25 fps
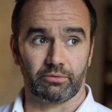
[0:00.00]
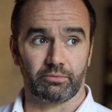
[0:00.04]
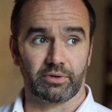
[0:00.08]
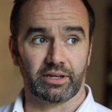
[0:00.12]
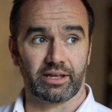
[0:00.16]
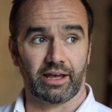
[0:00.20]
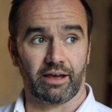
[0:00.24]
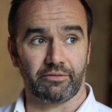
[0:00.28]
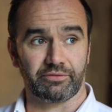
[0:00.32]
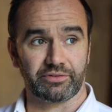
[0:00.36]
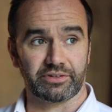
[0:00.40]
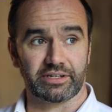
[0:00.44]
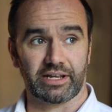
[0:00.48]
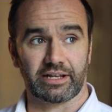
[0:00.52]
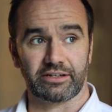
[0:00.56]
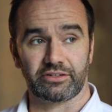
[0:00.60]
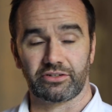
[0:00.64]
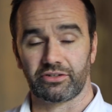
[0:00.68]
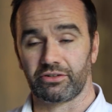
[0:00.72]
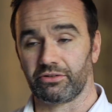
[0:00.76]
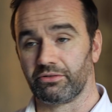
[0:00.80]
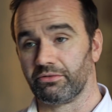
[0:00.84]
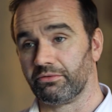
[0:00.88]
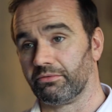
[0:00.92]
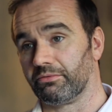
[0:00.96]
We haven't had
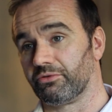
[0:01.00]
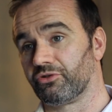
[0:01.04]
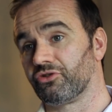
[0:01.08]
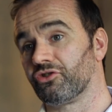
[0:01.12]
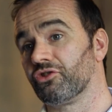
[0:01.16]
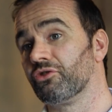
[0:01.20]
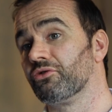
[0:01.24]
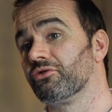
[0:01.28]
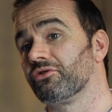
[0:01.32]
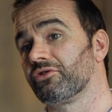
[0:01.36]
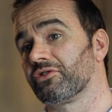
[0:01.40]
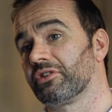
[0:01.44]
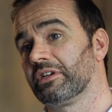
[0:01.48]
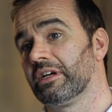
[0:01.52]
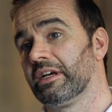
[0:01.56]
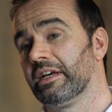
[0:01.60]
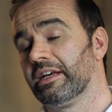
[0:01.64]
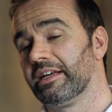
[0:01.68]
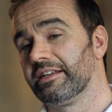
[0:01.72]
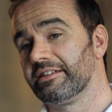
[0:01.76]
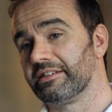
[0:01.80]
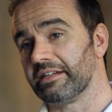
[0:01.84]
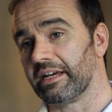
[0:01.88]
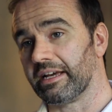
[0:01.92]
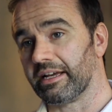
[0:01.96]
to shoot
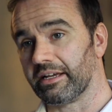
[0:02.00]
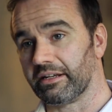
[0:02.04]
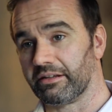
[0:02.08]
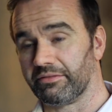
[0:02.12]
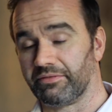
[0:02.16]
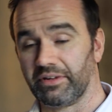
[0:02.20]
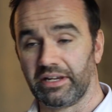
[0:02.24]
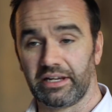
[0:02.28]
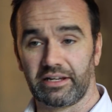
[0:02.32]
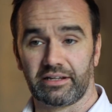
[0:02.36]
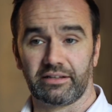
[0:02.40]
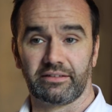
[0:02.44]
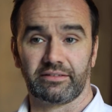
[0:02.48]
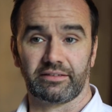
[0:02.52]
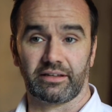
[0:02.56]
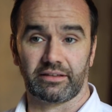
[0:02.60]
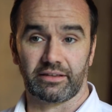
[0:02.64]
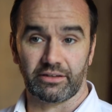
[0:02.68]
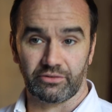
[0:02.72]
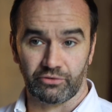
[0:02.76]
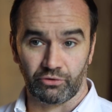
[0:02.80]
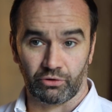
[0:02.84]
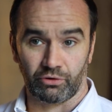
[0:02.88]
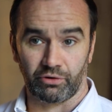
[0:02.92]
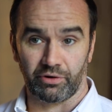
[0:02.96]
dead vegans at
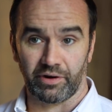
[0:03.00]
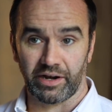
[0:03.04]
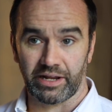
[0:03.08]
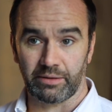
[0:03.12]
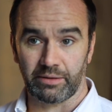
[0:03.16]
the door